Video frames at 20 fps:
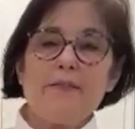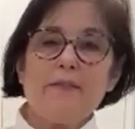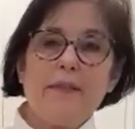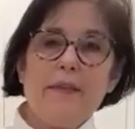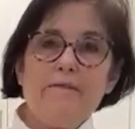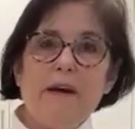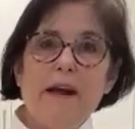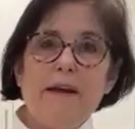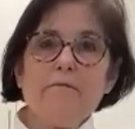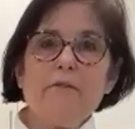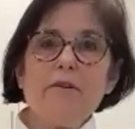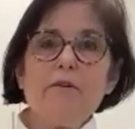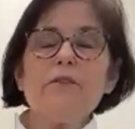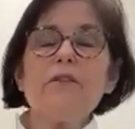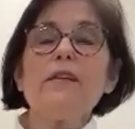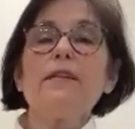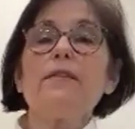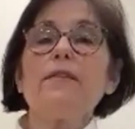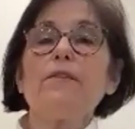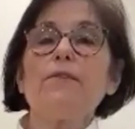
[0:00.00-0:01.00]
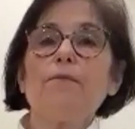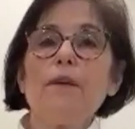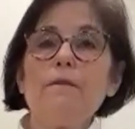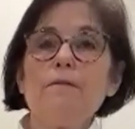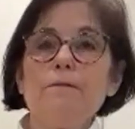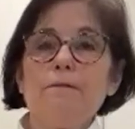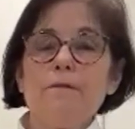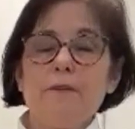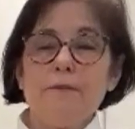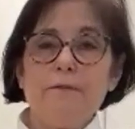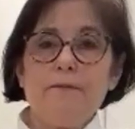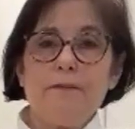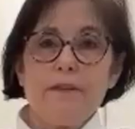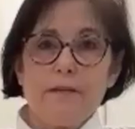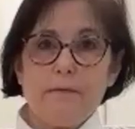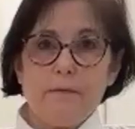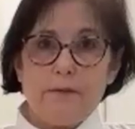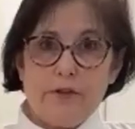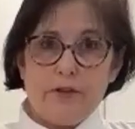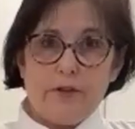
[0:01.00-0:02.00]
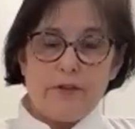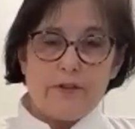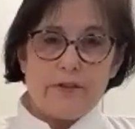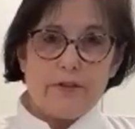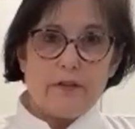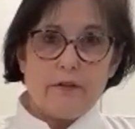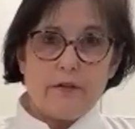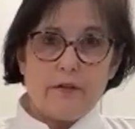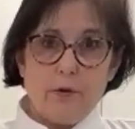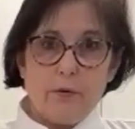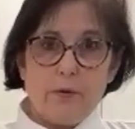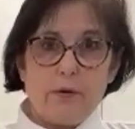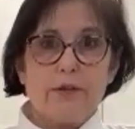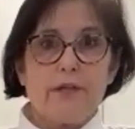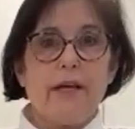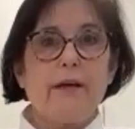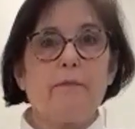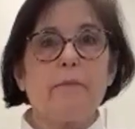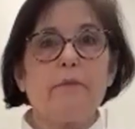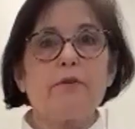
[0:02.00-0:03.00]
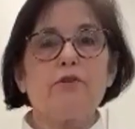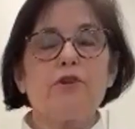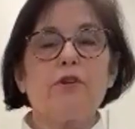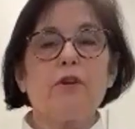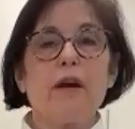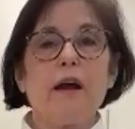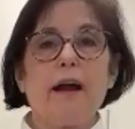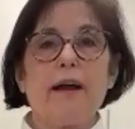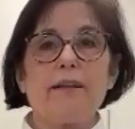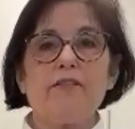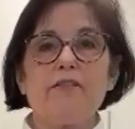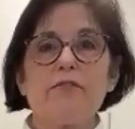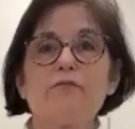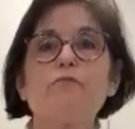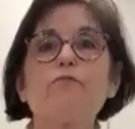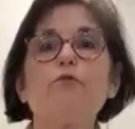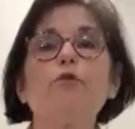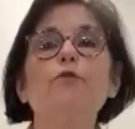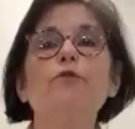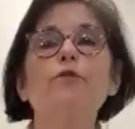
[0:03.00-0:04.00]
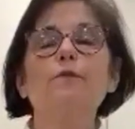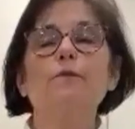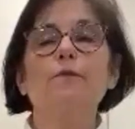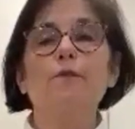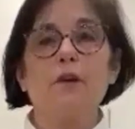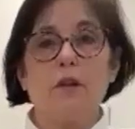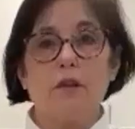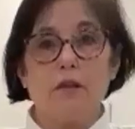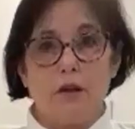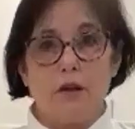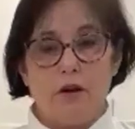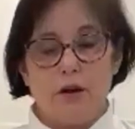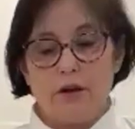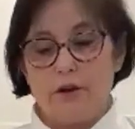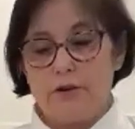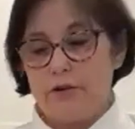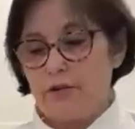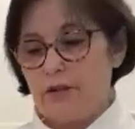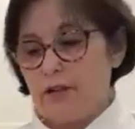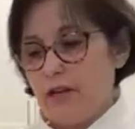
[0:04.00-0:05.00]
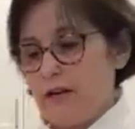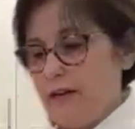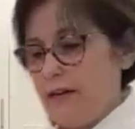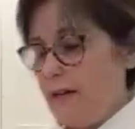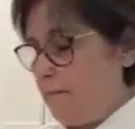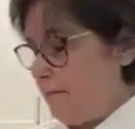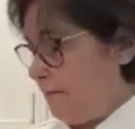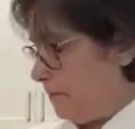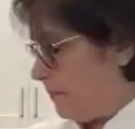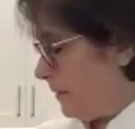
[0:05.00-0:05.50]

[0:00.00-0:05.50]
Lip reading: if I roast at 350, which is the lower temperature, I just roast for a longer time.